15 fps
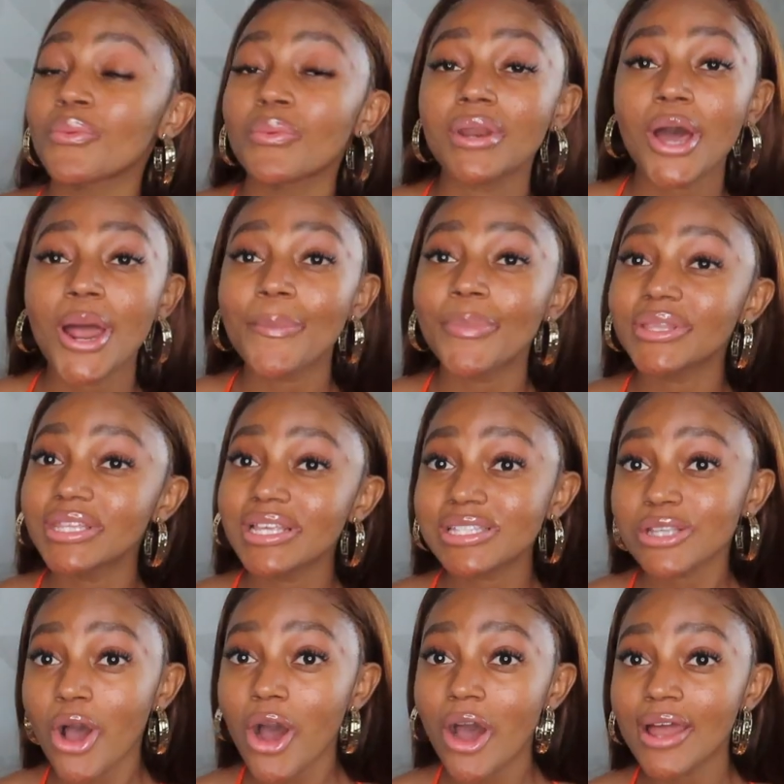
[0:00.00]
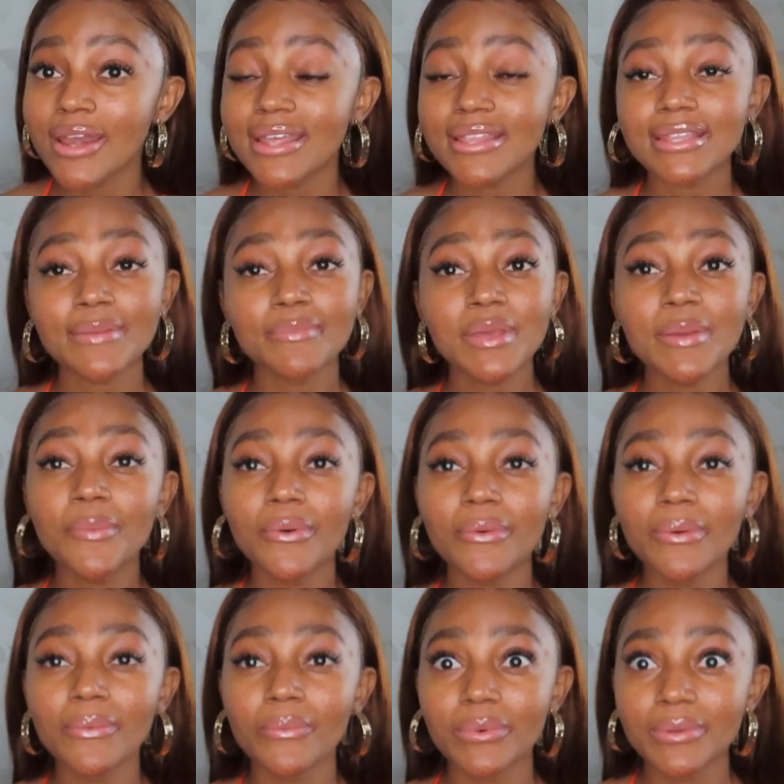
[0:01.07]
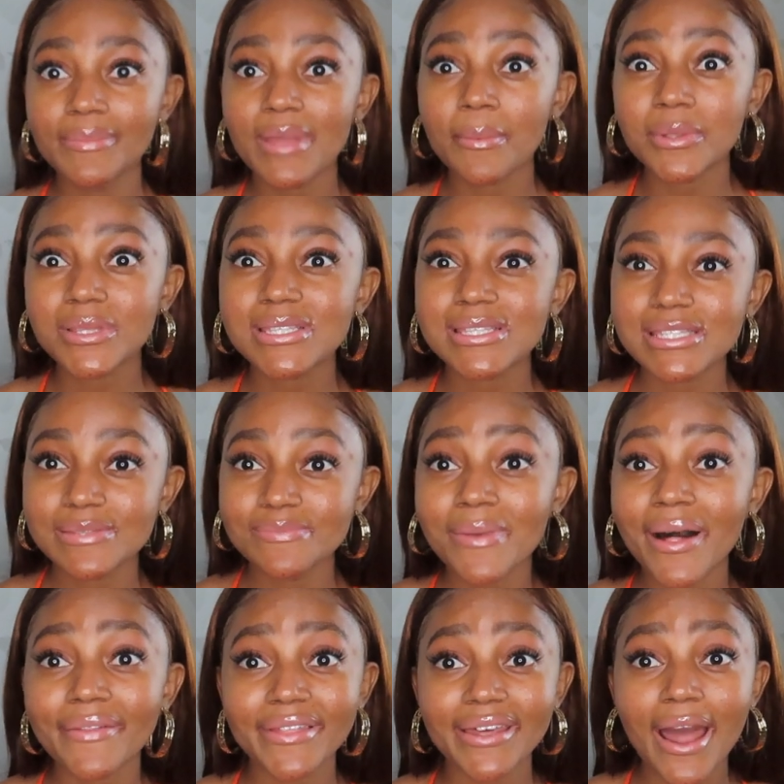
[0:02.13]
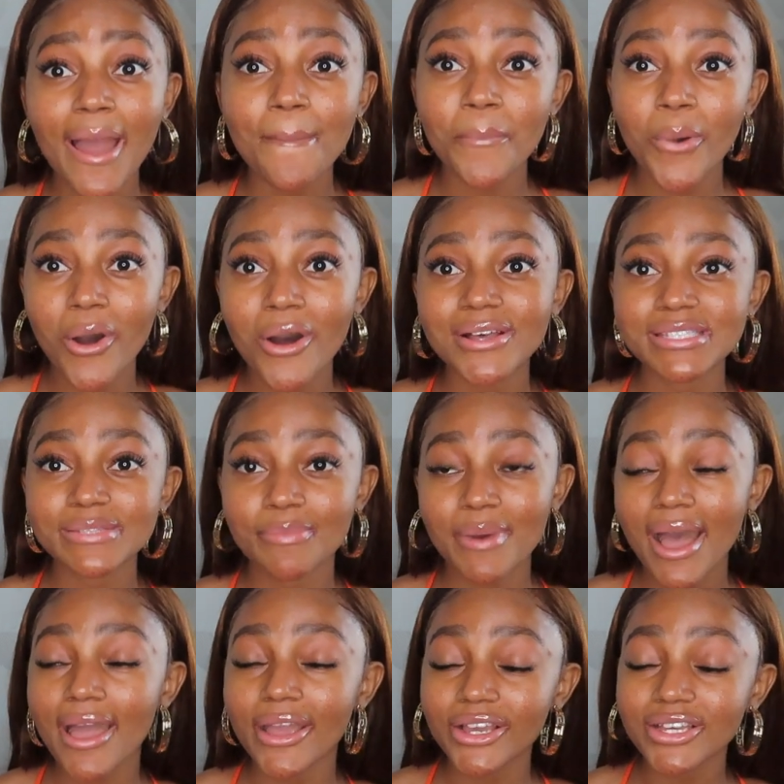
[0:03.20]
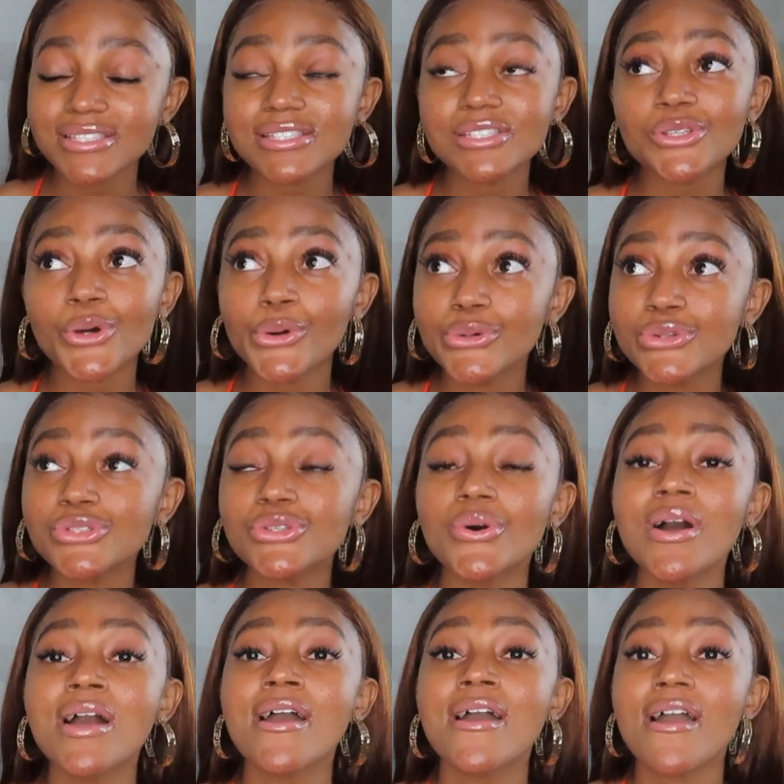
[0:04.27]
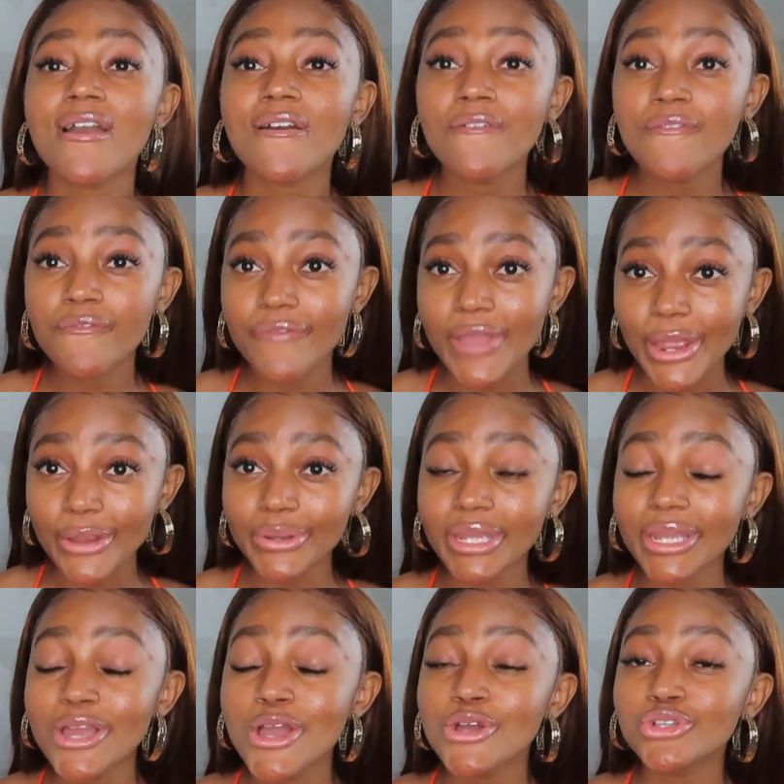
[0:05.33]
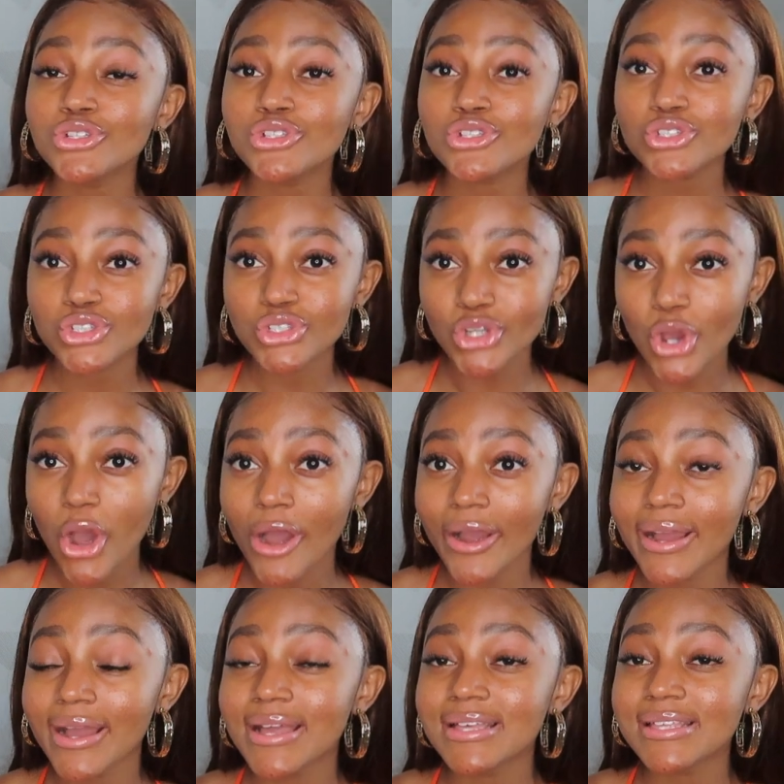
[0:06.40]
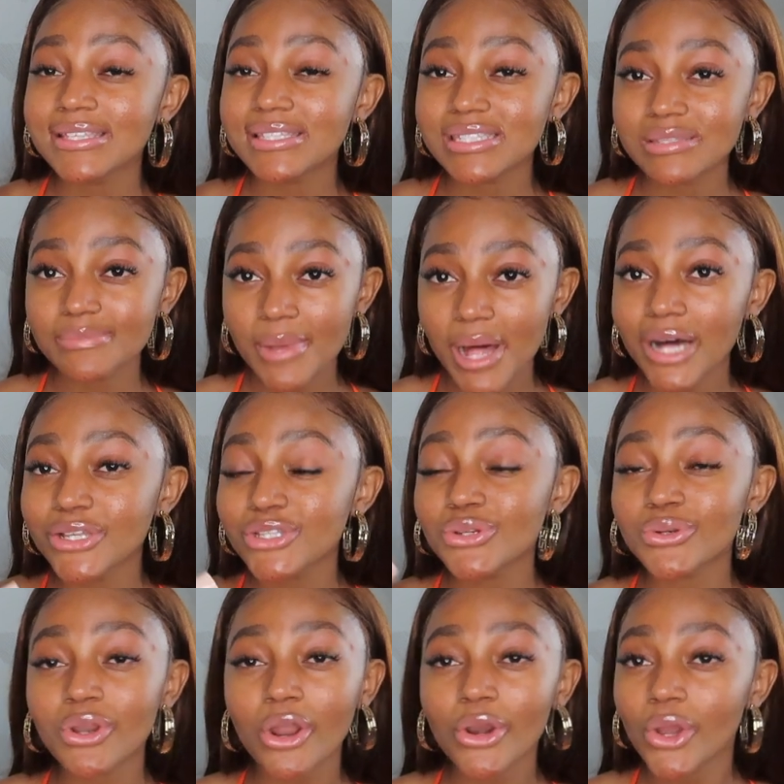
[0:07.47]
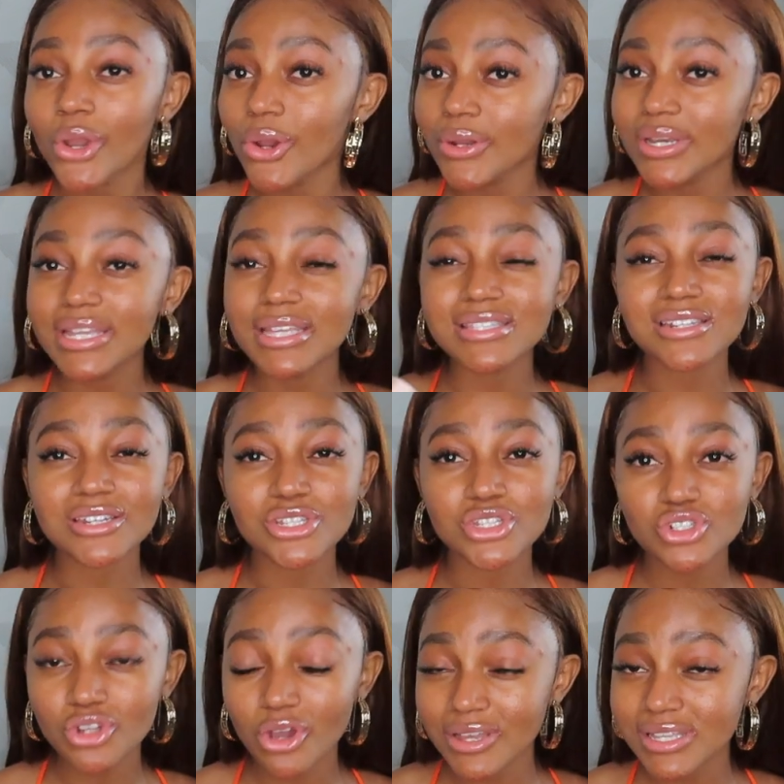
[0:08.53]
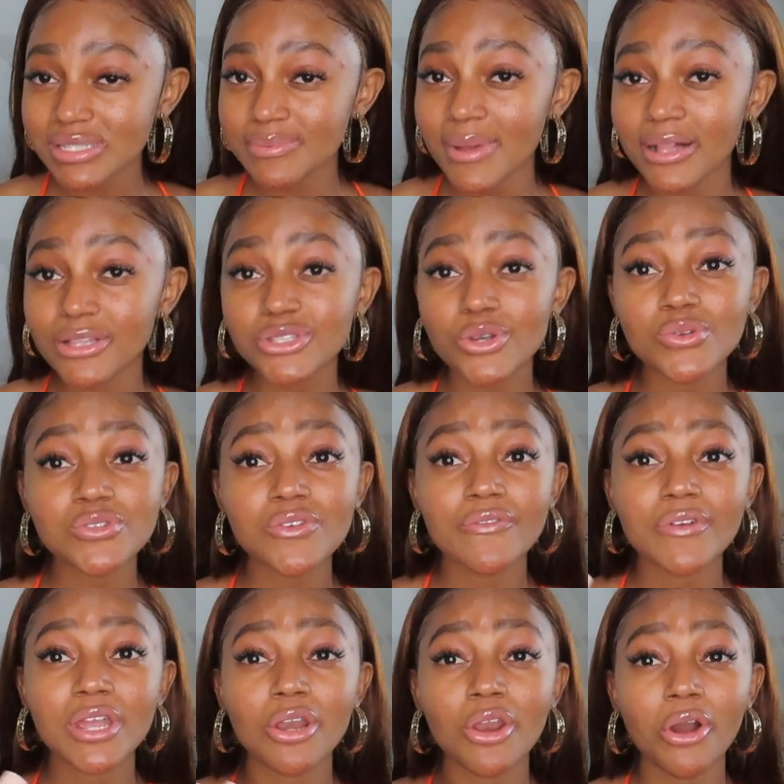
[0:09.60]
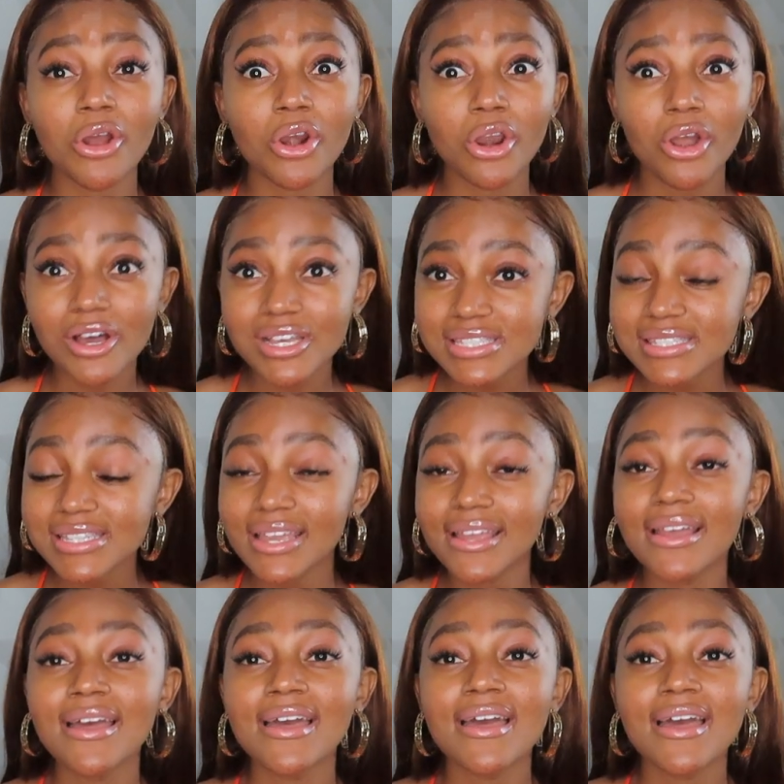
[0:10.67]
when I put this on and then people would be able to smell that I passed by, because it's also a very strong smell. So not only is it a strong smell, it's also very long lasting,